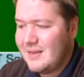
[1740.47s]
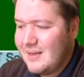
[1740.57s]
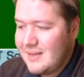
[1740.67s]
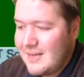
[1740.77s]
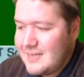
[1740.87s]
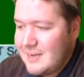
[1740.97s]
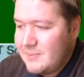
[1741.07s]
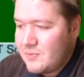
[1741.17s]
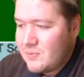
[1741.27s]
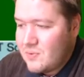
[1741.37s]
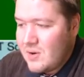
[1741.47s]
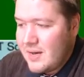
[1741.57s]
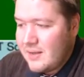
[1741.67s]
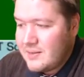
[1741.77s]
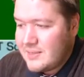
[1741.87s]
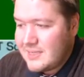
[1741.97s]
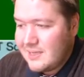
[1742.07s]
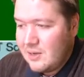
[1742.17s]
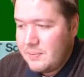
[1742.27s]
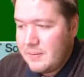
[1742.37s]
That seems rather
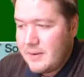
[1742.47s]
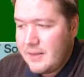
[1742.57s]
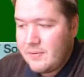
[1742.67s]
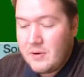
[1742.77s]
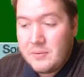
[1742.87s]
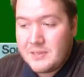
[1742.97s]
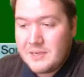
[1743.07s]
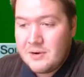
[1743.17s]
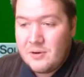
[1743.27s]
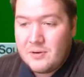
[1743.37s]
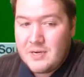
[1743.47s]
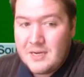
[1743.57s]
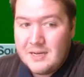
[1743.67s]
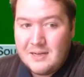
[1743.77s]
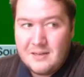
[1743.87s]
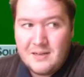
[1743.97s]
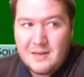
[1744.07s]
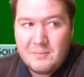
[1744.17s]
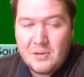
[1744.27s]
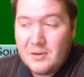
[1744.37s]
sloppy by the robots not uh,
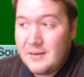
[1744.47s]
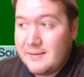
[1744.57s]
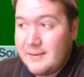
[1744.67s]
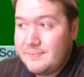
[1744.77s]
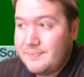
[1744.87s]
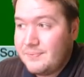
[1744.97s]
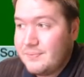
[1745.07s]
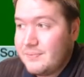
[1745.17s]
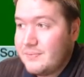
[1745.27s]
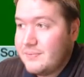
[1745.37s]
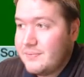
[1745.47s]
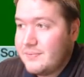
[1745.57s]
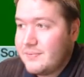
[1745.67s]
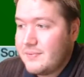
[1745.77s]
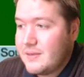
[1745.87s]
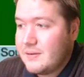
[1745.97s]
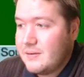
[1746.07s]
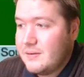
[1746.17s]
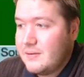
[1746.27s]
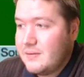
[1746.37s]
unblocking that.
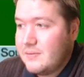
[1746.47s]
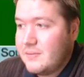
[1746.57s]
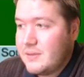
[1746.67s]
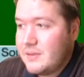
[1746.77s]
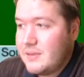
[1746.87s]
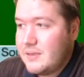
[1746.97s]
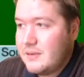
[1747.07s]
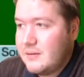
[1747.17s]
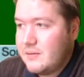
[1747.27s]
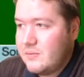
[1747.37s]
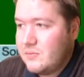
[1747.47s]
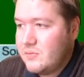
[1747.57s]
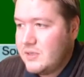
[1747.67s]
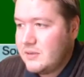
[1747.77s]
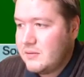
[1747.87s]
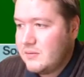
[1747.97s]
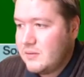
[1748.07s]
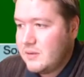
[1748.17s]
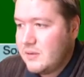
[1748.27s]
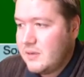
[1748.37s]
But, uh, yeah.
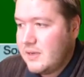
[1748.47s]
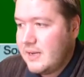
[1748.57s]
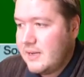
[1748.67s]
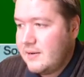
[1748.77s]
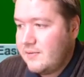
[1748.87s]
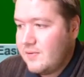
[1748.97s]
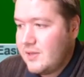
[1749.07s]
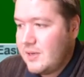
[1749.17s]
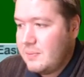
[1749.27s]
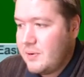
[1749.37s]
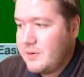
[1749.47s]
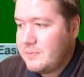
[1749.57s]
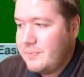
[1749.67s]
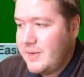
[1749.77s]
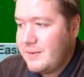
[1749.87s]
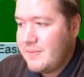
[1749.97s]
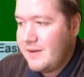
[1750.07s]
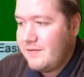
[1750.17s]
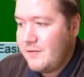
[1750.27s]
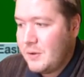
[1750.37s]
And the opponent's bid and
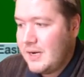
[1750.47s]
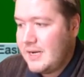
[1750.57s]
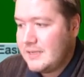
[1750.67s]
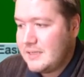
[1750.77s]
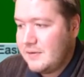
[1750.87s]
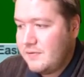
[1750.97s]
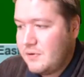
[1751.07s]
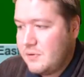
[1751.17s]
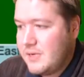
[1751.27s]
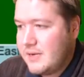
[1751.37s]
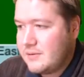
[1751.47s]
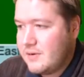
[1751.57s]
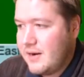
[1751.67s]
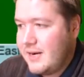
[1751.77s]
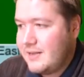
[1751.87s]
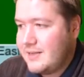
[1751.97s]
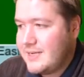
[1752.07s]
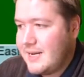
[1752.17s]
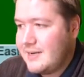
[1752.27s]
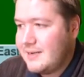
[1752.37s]
made four hearts if you downgraded this
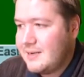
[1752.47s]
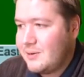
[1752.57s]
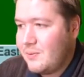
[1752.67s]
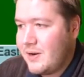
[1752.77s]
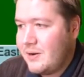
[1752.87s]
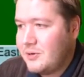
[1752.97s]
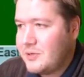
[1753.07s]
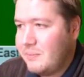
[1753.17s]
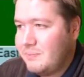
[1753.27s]
hand into one no trump.